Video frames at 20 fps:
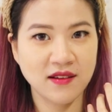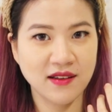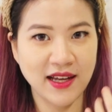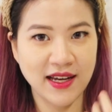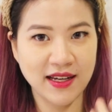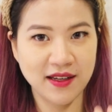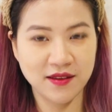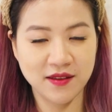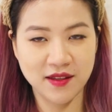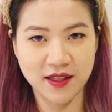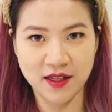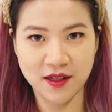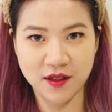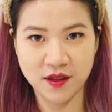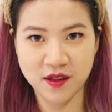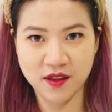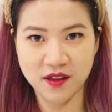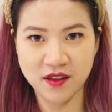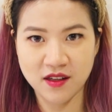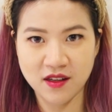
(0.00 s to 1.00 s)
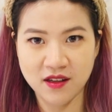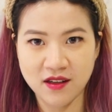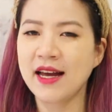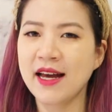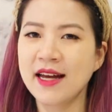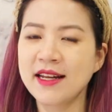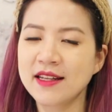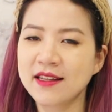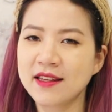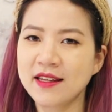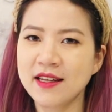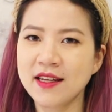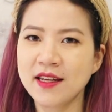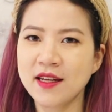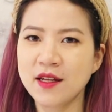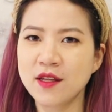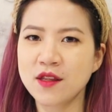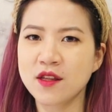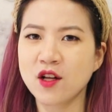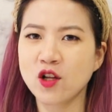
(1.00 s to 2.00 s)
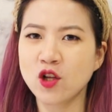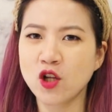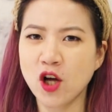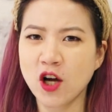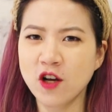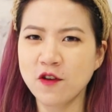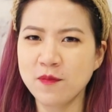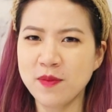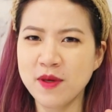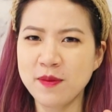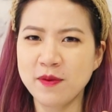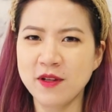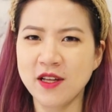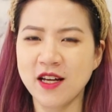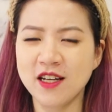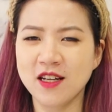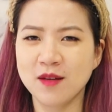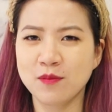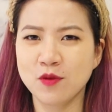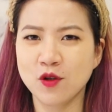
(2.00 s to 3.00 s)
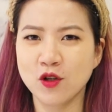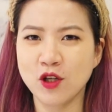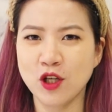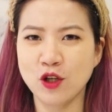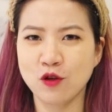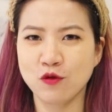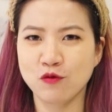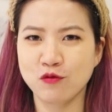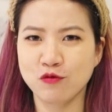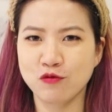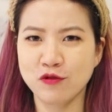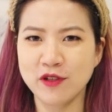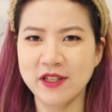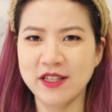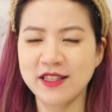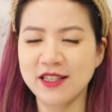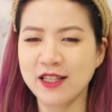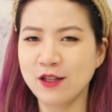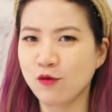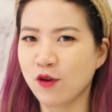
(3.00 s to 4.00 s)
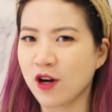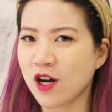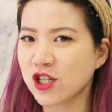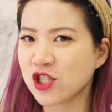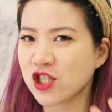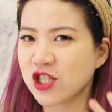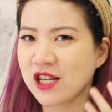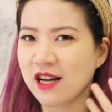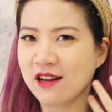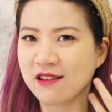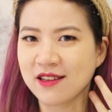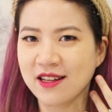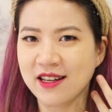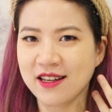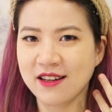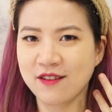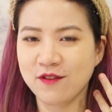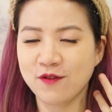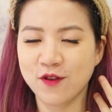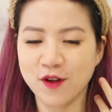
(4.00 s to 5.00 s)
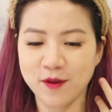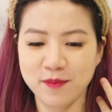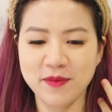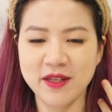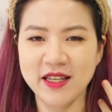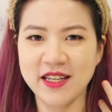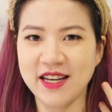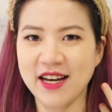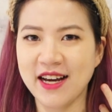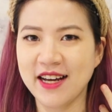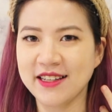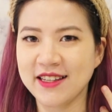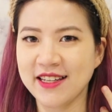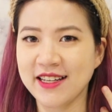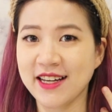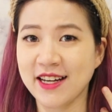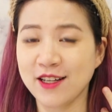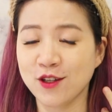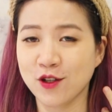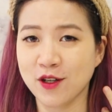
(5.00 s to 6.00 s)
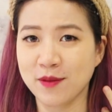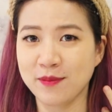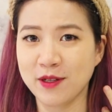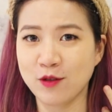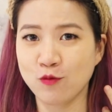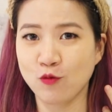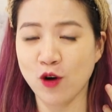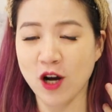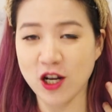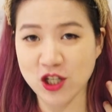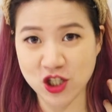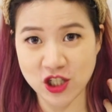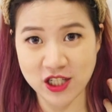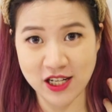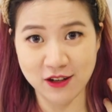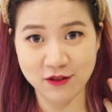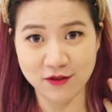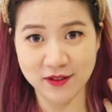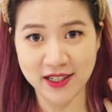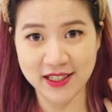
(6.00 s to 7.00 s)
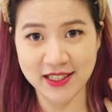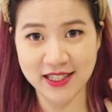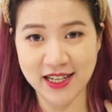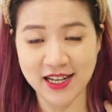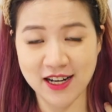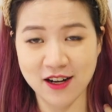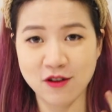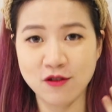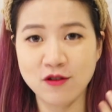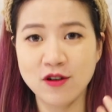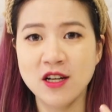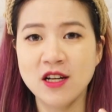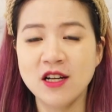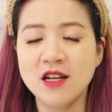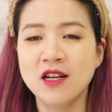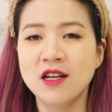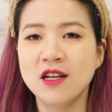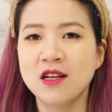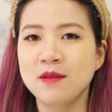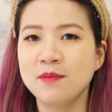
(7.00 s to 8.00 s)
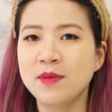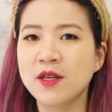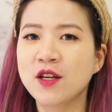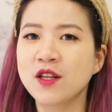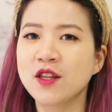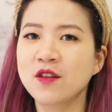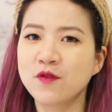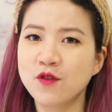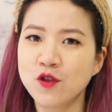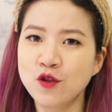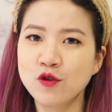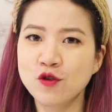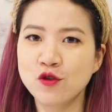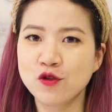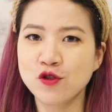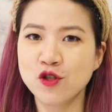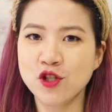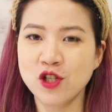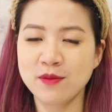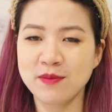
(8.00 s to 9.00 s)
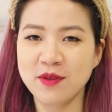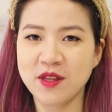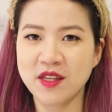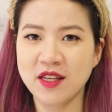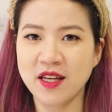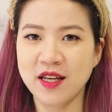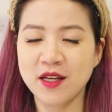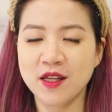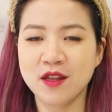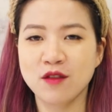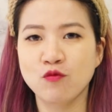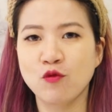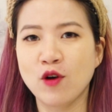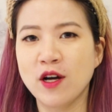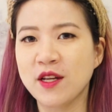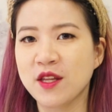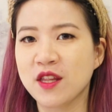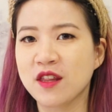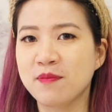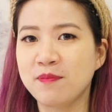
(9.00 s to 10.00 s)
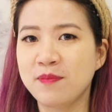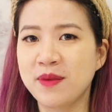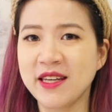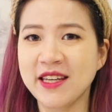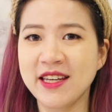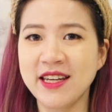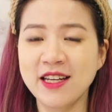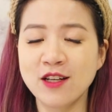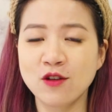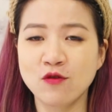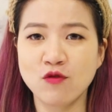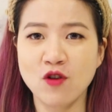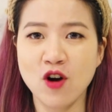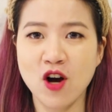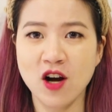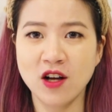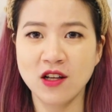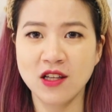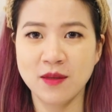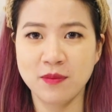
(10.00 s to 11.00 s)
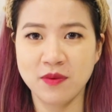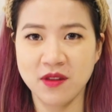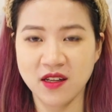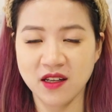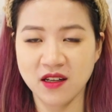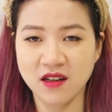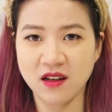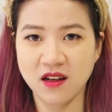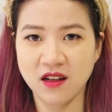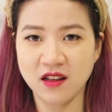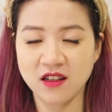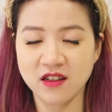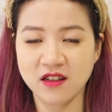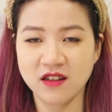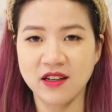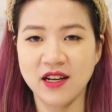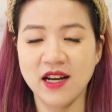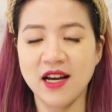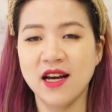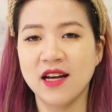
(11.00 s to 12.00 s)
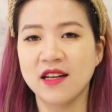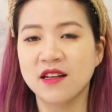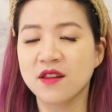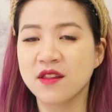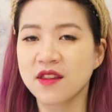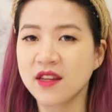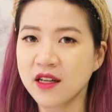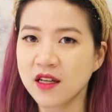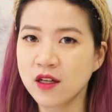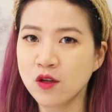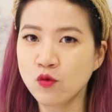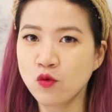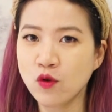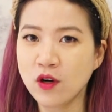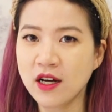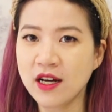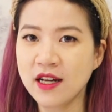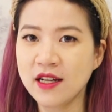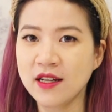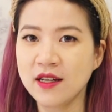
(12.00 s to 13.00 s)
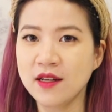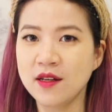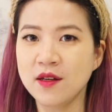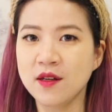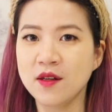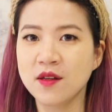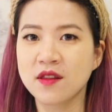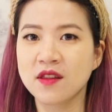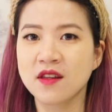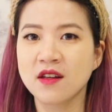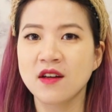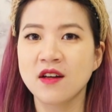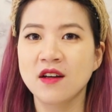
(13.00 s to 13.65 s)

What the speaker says: like this. And the thing is, a lot of people end up looking really washed out. Like for me, I think I look a bit washed out right now because of two crucial mistakes. One is picking the wrong lipstick color, and the second one is